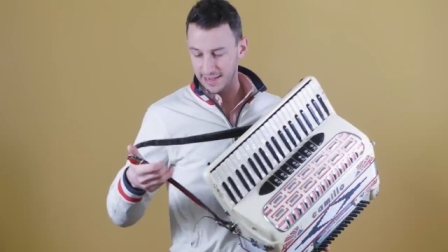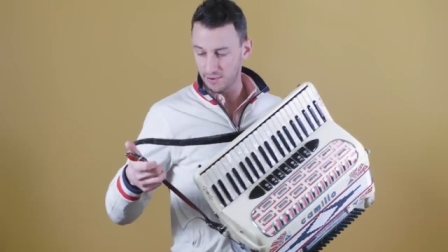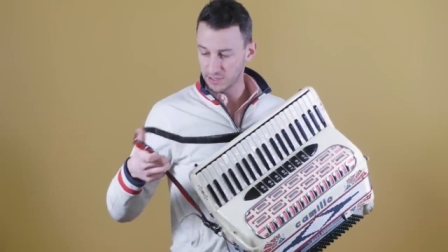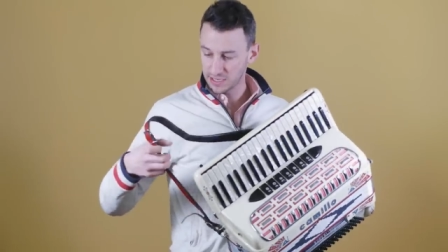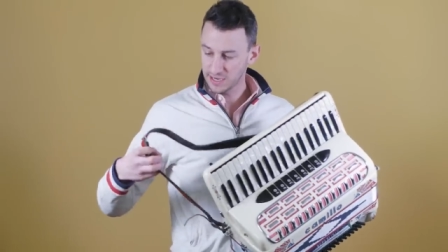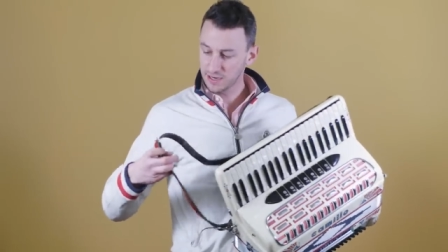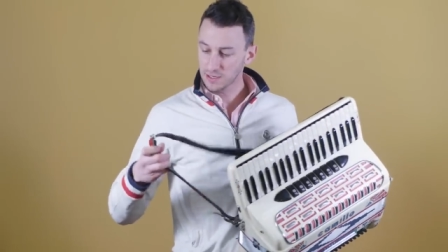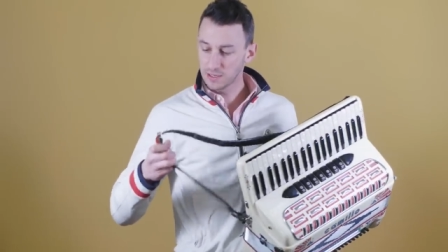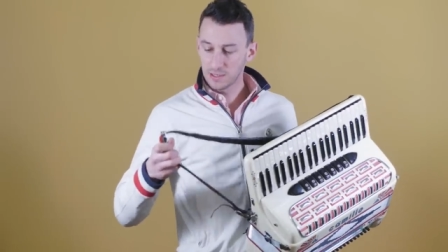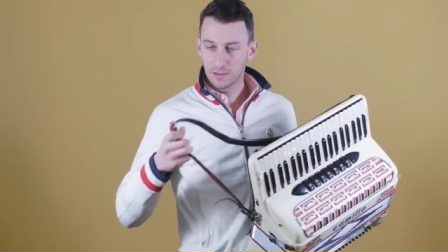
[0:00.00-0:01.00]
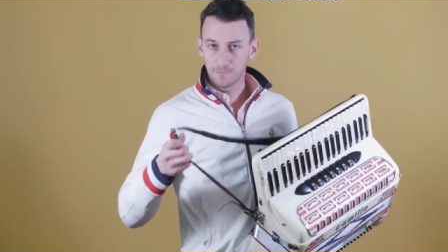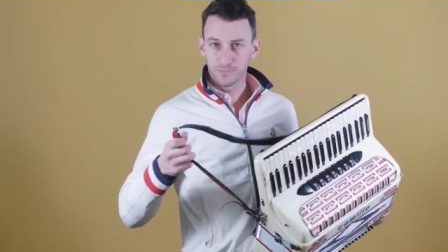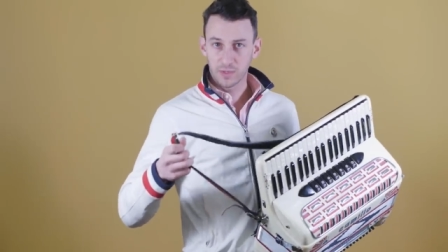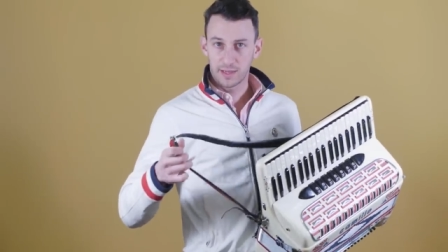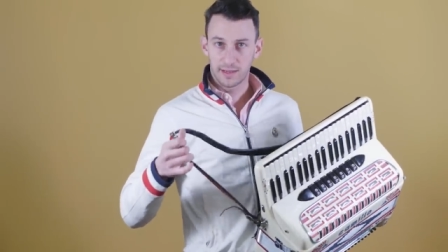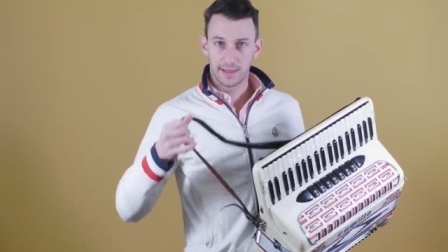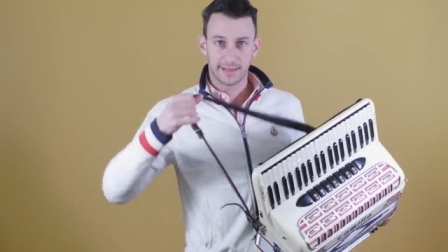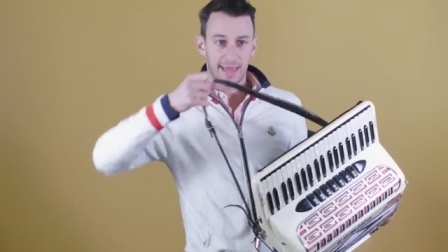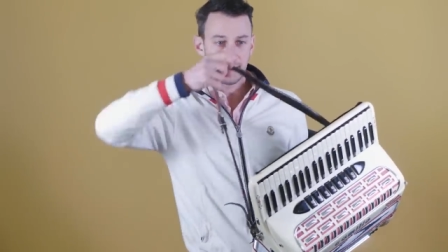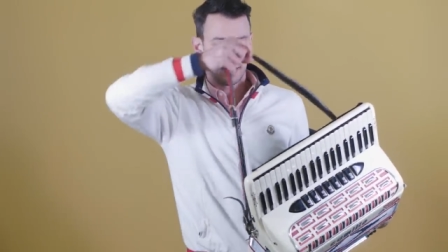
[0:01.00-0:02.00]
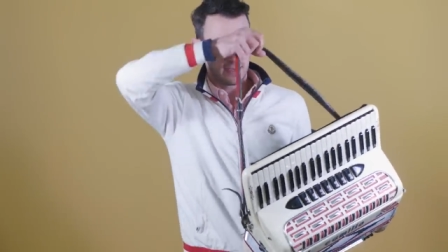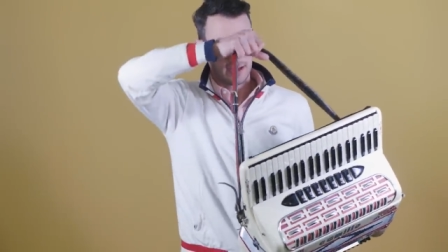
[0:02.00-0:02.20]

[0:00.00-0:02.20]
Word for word: down here. Again,